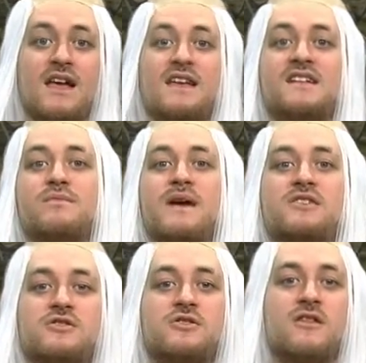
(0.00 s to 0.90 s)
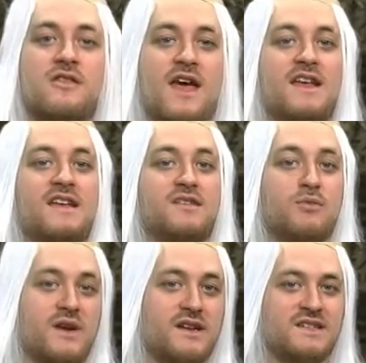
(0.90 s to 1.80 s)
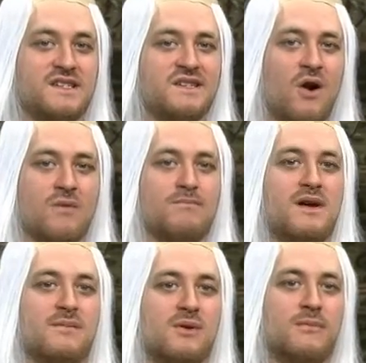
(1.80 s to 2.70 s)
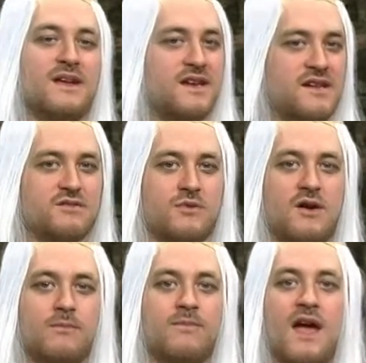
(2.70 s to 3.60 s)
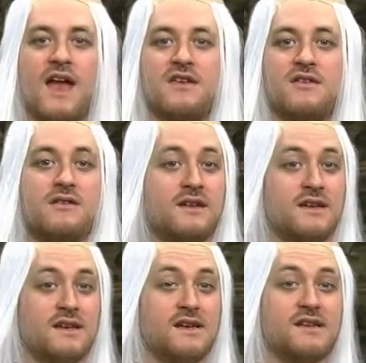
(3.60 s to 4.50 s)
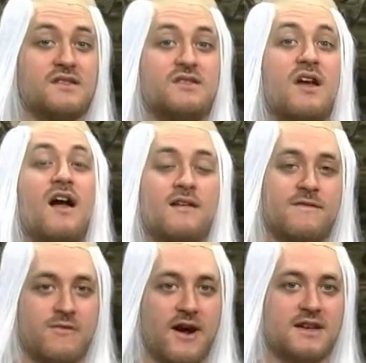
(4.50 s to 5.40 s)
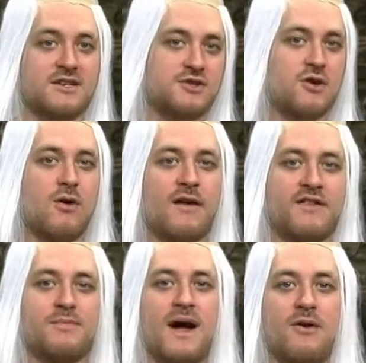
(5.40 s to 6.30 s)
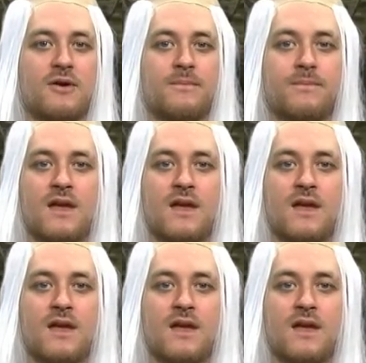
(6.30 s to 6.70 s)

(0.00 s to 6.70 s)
He has made sure that his weaknesses are minimum in his realm, and he is not afraid to show off his power.